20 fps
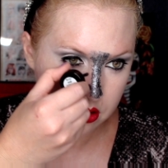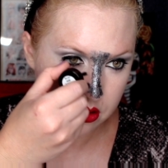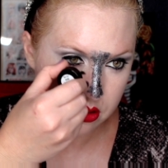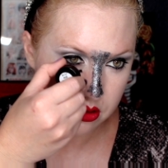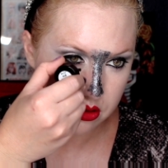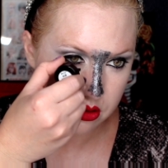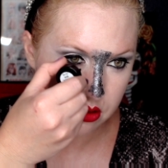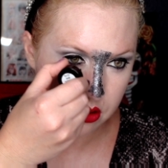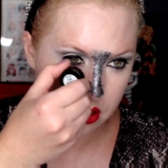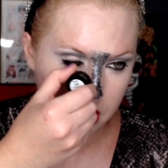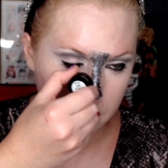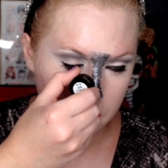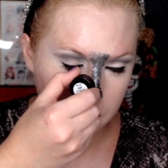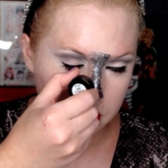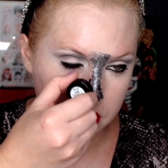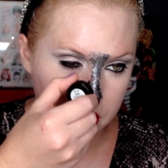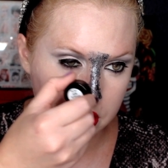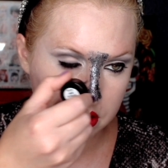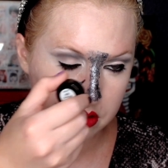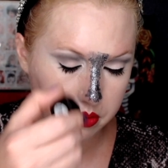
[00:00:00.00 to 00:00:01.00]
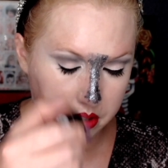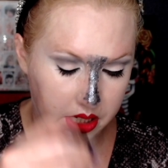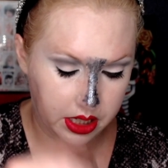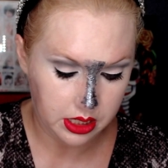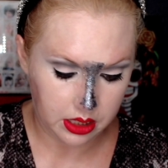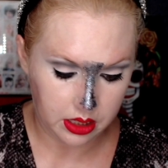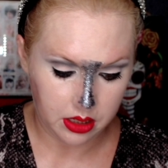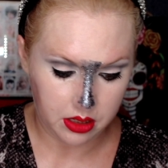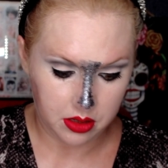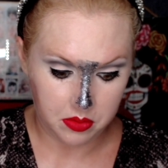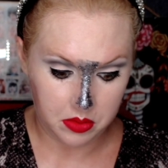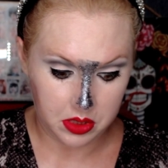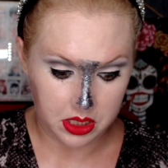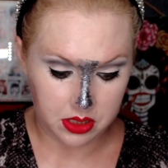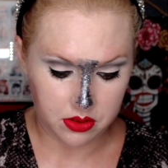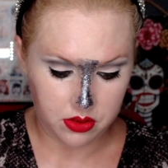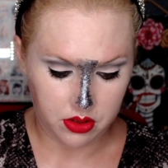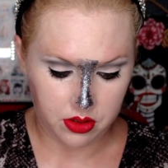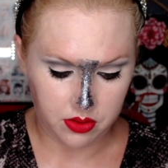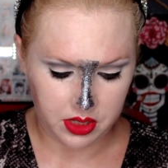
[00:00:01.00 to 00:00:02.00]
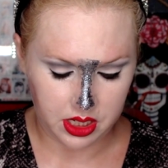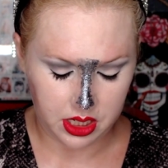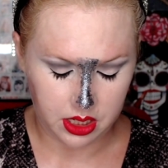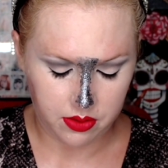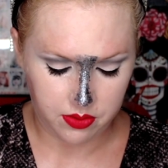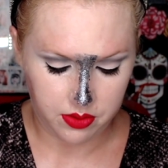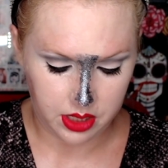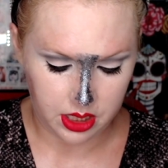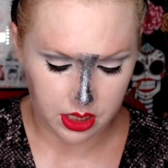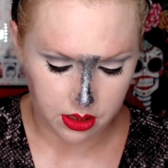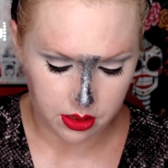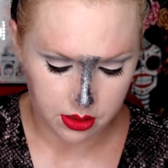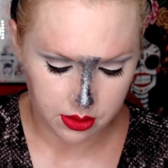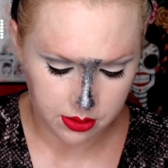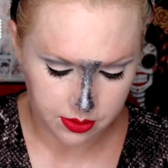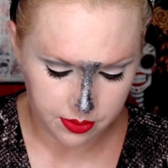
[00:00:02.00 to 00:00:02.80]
So kind of just right here, it makes sort of like a V.